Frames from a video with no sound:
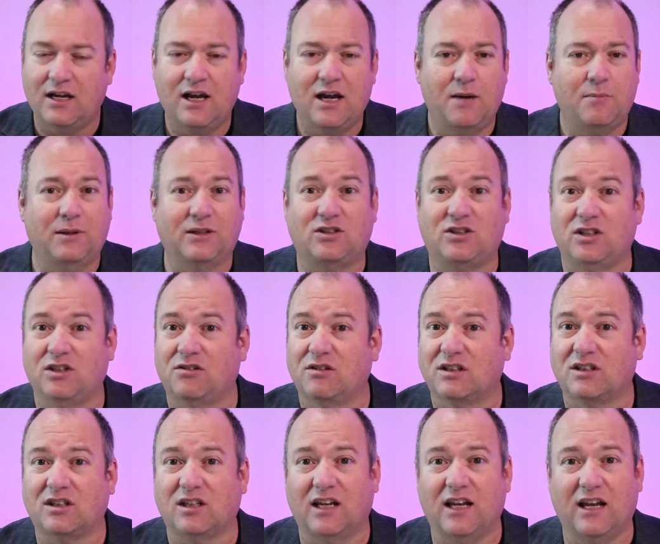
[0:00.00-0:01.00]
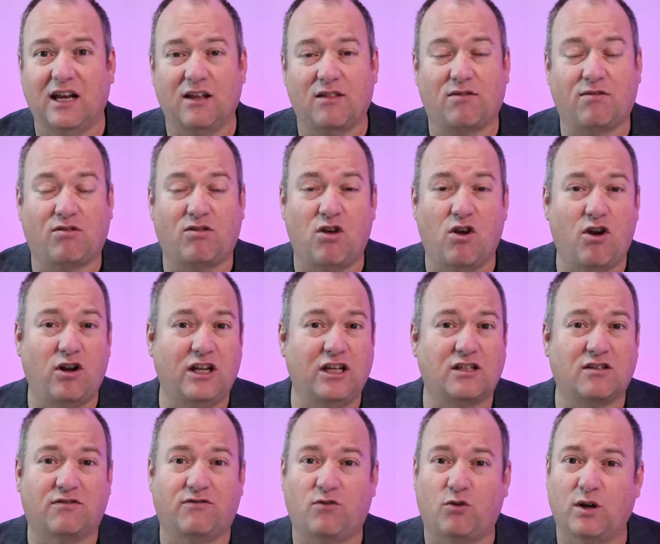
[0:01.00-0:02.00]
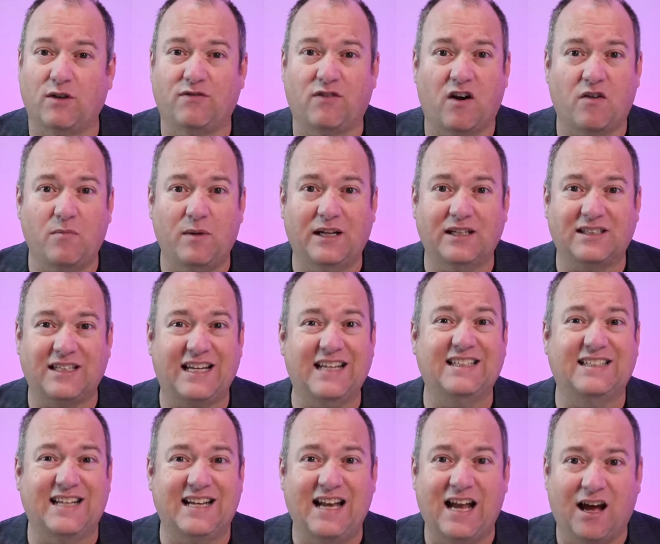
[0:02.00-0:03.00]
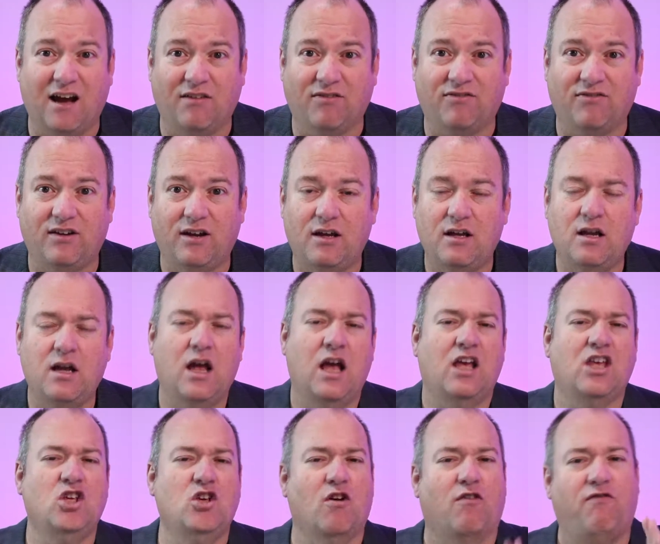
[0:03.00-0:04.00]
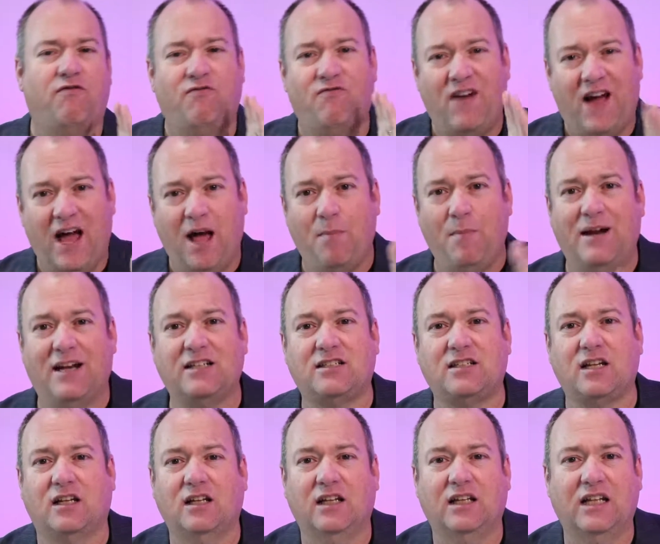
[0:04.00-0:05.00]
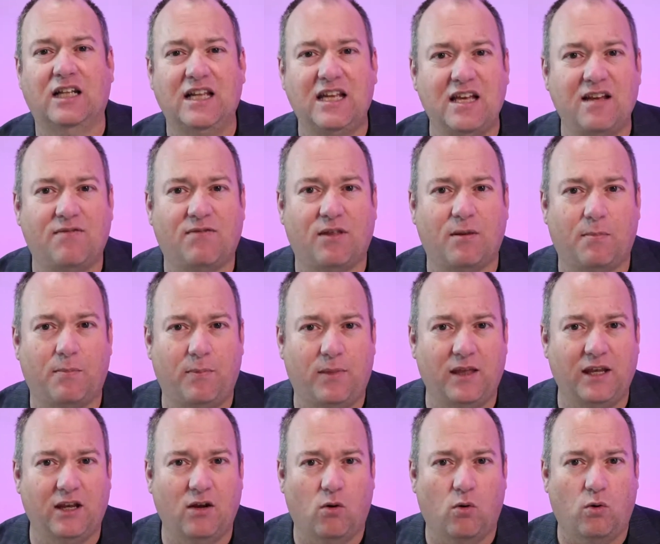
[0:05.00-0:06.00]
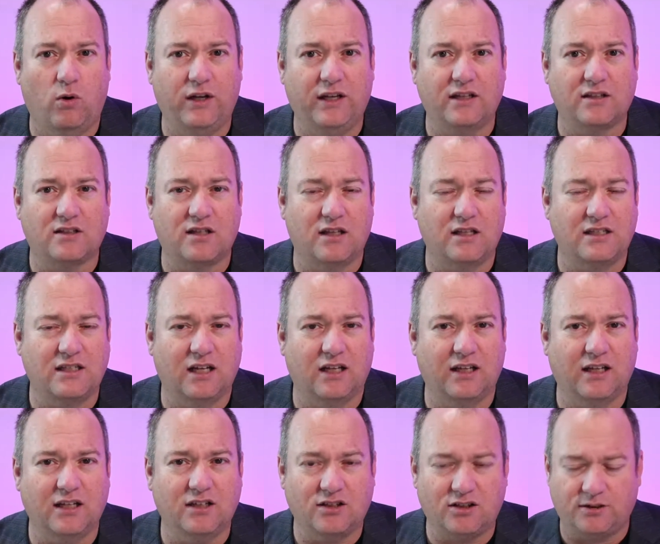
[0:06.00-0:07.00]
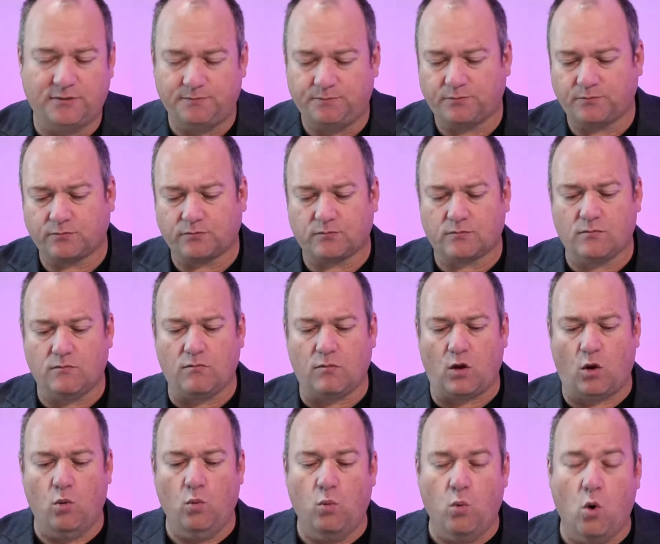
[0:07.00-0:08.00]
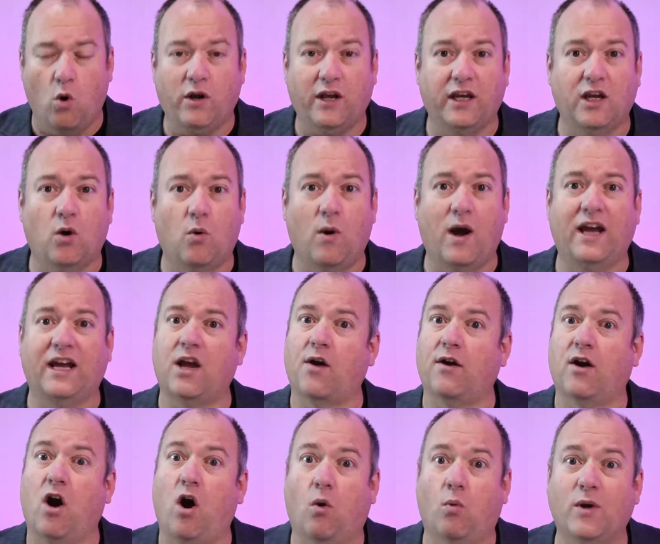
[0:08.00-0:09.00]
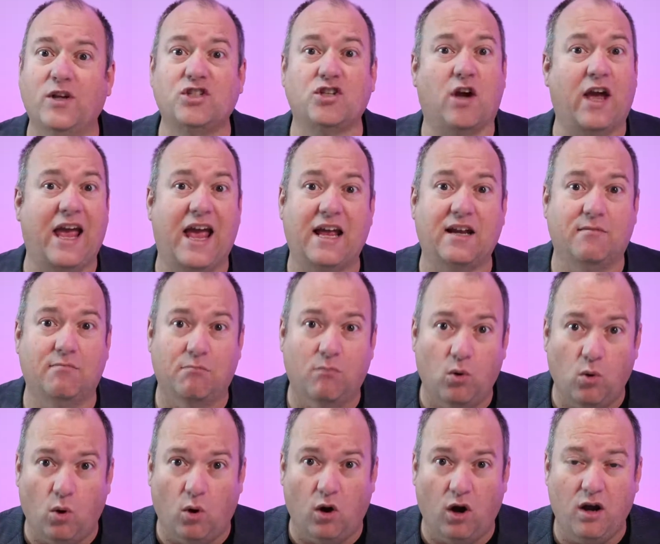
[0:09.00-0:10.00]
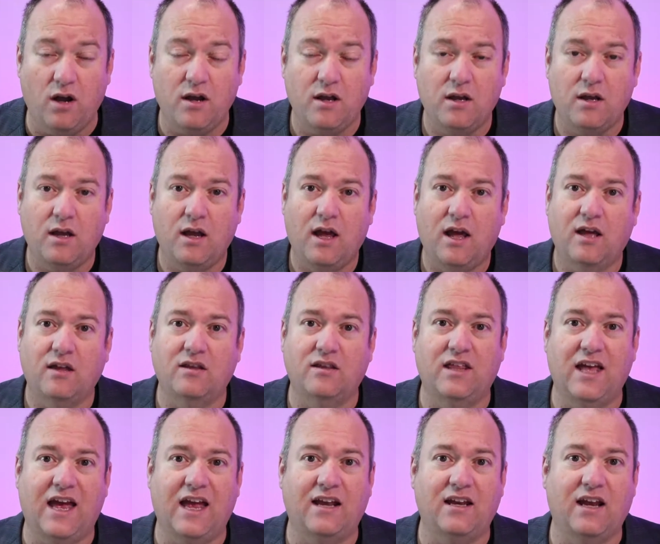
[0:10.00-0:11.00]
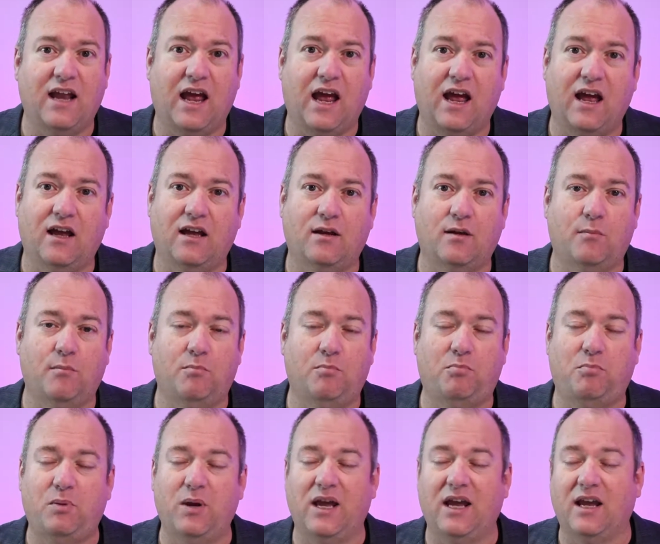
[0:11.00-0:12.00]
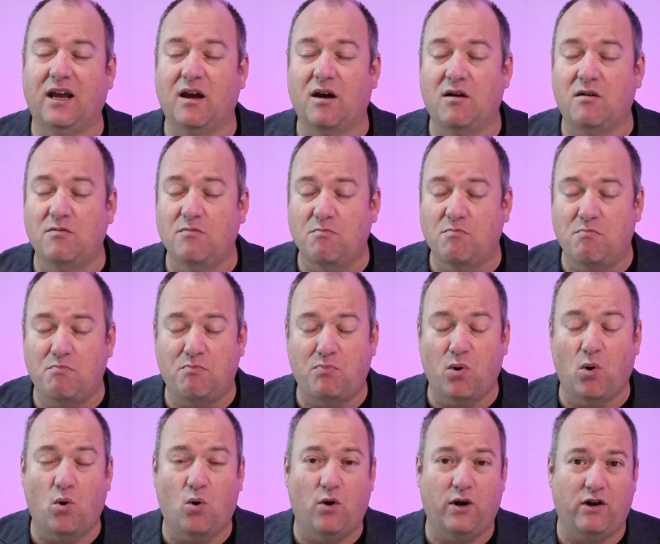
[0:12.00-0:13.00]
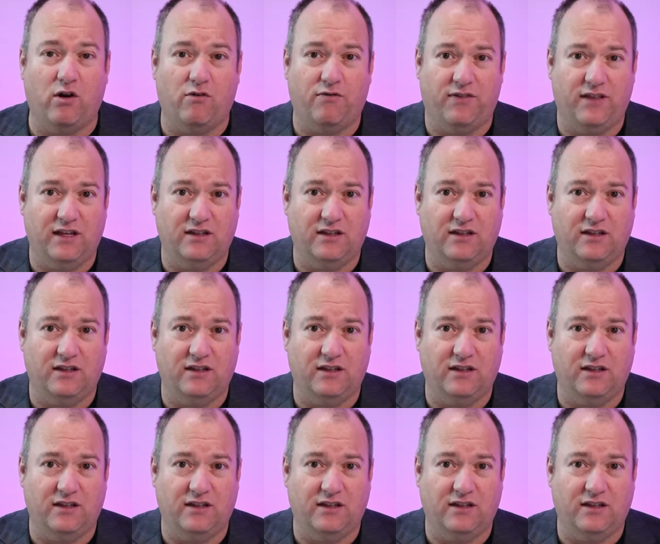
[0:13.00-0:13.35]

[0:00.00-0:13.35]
But seriously, 30 to 45 minutes is enough. You're far better to leave the audience, the delegates, walking away going, oh, I wish I had more, than being bored off their